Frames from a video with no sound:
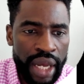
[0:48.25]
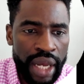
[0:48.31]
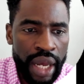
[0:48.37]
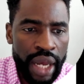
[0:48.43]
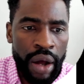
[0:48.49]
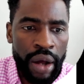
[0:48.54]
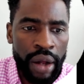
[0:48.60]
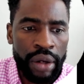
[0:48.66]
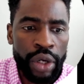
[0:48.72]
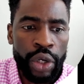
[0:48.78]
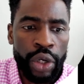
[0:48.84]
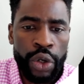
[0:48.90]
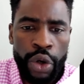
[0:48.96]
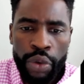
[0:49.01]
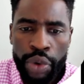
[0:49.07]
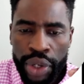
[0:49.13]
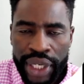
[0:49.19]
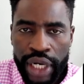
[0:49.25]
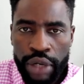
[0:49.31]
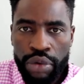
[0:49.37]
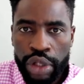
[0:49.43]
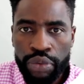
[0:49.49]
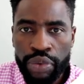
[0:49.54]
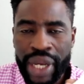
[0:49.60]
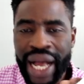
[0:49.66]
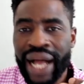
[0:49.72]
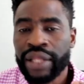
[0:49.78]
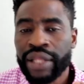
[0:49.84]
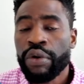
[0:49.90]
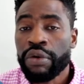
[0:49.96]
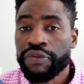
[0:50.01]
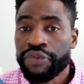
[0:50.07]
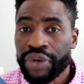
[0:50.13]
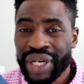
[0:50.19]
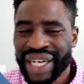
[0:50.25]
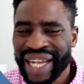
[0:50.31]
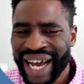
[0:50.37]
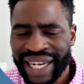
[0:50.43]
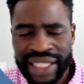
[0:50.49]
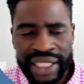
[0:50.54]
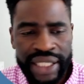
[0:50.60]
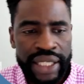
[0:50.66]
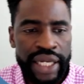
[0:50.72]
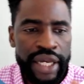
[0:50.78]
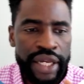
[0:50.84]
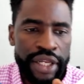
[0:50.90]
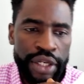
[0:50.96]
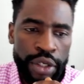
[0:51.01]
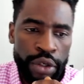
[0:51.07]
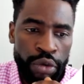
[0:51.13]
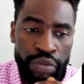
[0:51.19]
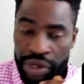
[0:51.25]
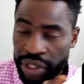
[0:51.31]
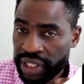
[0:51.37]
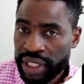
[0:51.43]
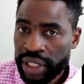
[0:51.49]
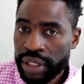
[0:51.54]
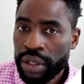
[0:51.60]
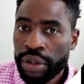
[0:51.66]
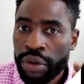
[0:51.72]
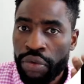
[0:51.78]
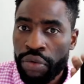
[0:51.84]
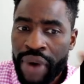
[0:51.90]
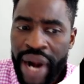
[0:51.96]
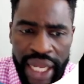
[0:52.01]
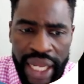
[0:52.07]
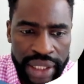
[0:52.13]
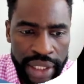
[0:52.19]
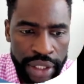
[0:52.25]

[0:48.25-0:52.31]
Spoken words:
are lower than what we had overnight, we are still on the red.